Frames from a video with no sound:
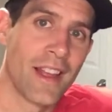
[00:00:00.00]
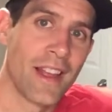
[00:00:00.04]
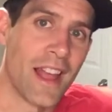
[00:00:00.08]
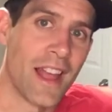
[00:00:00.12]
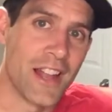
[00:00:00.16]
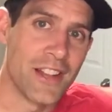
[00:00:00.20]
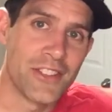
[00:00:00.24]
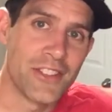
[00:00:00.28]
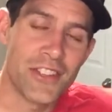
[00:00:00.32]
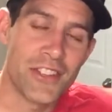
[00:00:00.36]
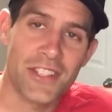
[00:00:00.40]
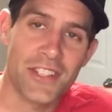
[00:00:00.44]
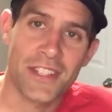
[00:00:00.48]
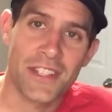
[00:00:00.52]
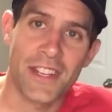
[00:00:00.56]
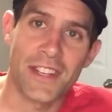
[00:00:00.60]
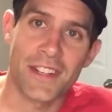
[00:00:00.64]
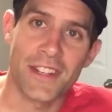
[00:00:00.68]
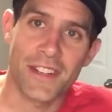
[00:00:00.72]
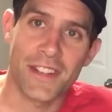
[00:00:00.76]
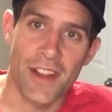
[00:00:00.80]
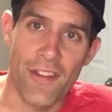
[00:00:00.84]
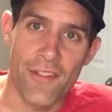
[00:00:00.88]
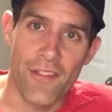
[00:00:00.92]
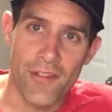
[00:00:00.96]
And just
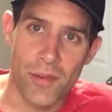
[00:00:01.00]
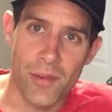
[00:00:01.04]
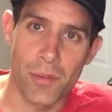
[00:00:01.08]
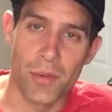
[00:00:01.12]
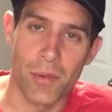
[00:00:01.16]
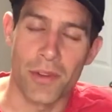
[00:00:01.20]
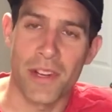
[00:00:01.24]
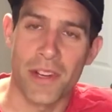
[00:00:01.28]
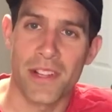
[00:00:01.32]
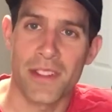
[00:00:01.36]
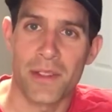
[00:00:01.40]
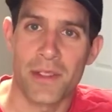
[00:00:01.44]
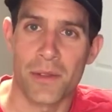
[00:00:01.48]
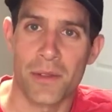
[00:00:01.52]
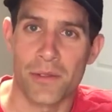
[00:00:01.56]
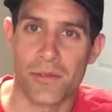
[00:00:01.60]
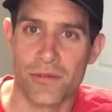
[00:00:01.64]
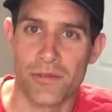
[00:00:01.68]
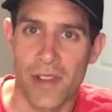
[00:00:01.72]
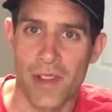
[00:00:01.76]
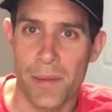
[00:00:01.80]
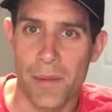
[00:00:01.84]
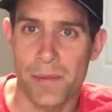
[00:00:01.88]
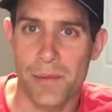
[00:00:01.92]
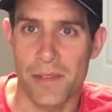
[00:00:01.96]
get comfortable. Get those
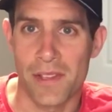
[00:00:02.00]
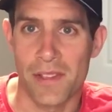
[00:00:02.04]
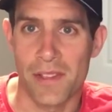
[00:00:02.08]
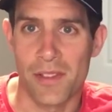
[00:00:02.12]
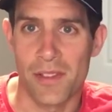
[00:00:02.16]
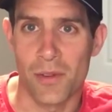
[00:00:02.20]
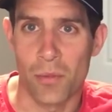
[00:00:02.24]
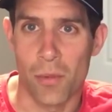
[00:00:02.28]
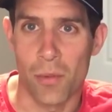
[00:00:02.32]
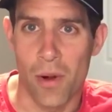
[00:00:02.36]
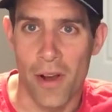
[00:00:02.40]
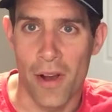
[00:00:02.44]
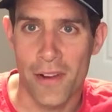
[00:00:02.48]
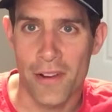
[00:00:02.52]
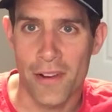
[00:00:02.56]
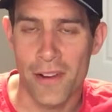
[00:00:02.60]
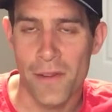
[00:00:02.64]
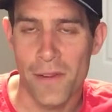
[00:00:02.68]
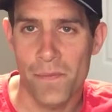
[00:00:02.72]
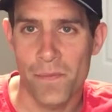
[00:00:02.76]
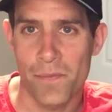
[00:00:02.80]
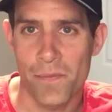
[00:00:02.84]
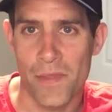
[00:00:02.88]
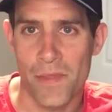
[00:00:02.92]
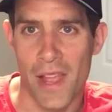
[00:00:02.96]
reps in the
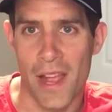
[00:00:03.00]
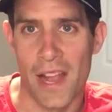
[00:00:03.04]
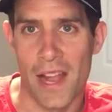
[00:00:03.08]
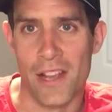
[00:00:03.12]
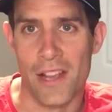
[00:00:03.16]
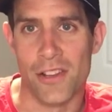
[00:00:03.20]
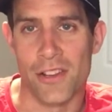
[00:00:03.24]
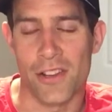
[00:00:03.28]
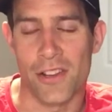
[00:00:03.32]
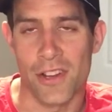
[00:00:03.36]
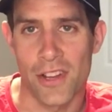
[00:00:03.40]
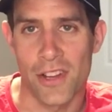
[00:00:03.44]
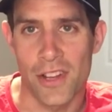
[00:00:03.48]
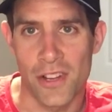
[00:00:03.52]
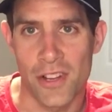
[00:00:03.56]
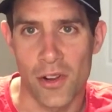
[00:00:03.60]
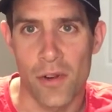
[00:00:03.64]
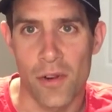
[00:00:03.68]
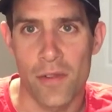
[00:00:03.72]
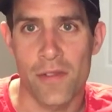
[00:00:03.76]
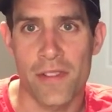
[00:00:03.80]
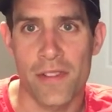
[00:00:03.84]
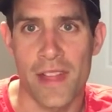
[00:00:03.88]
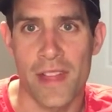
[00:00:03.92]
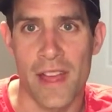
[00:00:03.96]
water and you can get
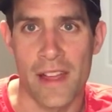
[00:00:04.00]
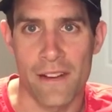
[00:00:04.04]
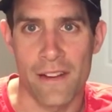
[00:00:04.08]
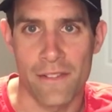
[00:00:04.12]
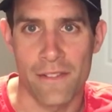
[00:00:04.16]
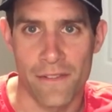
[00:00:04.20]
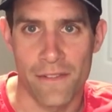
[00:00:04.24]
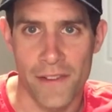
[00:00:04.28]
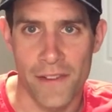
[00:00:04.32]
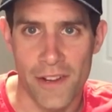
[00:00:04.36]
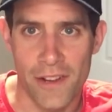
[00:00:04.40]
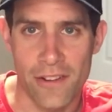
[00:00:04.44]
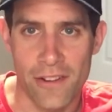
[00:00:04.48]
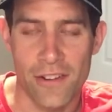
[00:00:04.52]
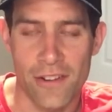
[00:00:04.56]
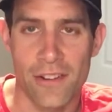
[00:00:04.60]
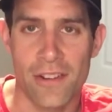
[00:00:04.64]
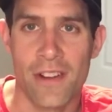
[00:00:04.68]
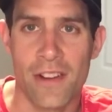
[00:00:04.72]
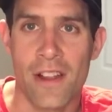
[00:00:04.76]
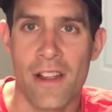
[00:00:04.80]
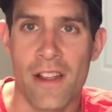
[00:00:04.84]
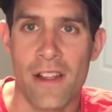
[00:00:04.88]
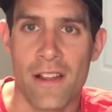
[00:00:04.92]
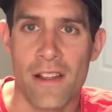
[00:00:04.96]
over that fear
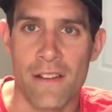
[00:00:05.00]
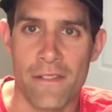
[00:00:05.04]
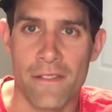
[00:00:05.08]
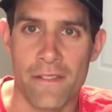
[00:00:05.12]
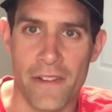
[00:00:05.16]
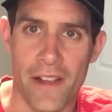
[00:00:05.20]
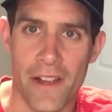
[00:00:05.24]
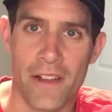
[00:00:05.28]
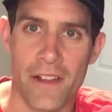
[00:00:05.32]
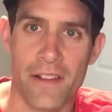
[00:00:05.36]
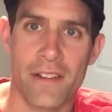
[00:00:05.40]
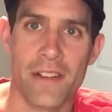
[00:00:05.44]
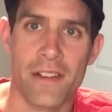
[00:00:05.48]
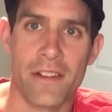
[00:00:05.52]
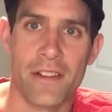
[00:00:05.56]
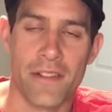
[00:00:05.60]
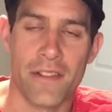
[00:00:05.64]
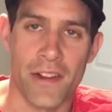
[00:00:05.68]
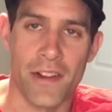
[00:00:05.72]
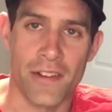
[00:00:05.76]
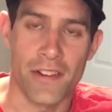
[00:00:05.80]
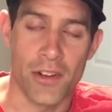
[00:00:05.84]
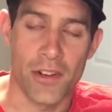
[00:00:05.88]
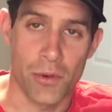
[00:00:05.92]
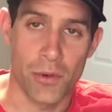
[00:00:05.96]
very,
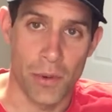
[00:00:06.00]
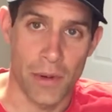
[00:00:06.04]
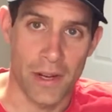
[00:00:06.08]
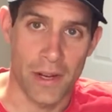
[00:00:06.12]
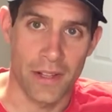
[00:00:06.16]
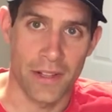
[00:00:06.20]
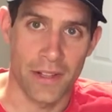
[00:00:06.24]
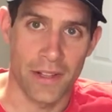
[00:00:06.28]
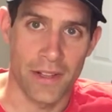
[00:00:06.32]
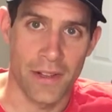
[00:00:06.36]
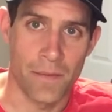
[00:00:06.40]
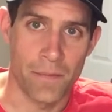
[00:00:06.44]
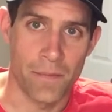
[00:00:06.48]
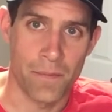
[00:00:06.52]
very quickly.